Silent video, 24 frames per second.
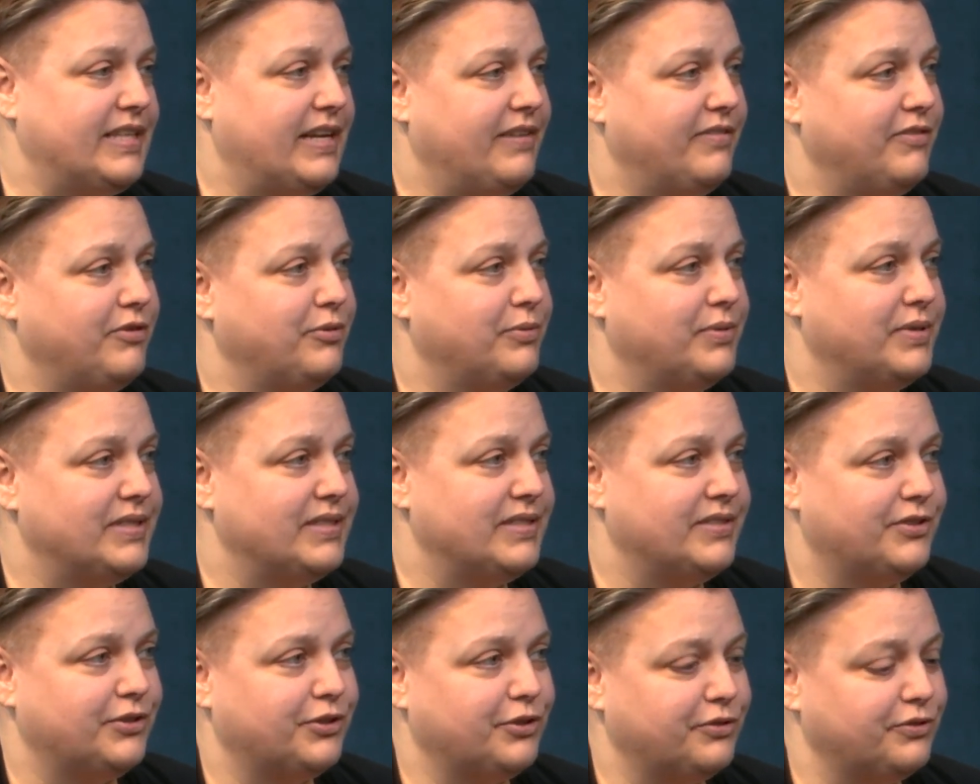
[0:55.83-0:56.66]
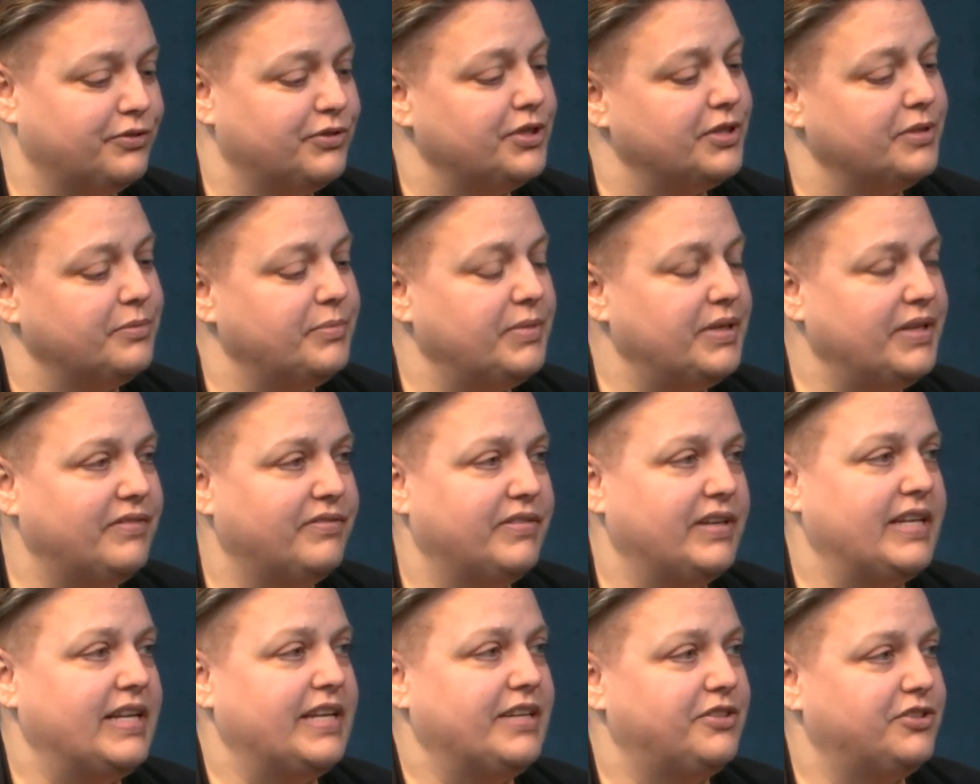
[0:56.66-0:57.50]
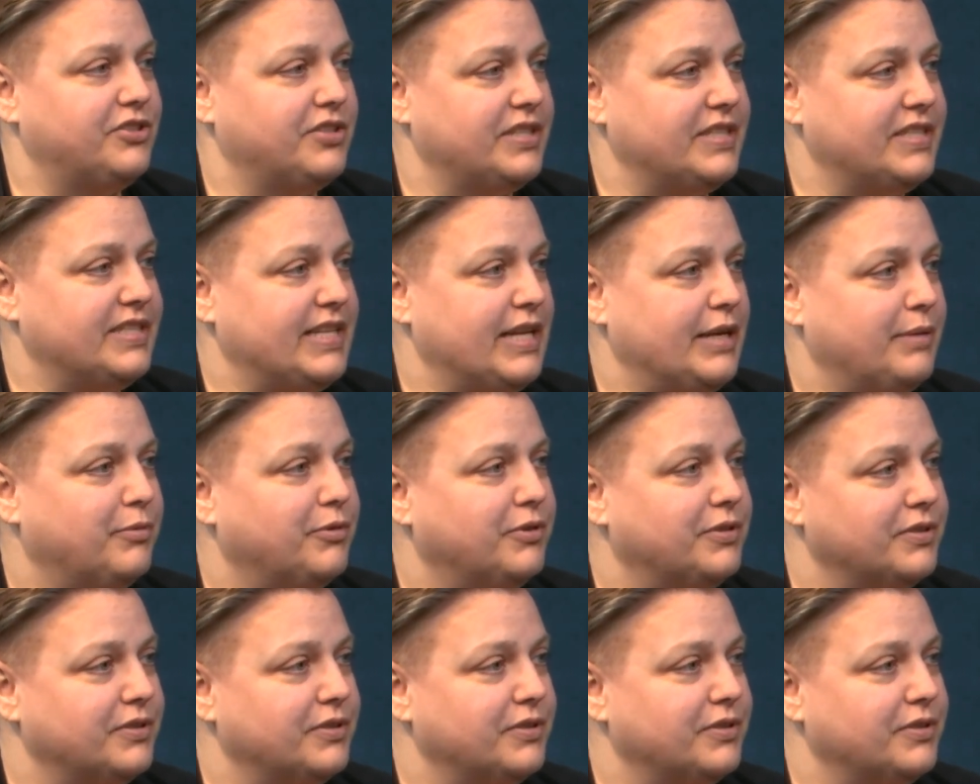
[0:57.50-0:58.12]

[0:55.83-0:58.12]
that everyone deserves to be financially stable,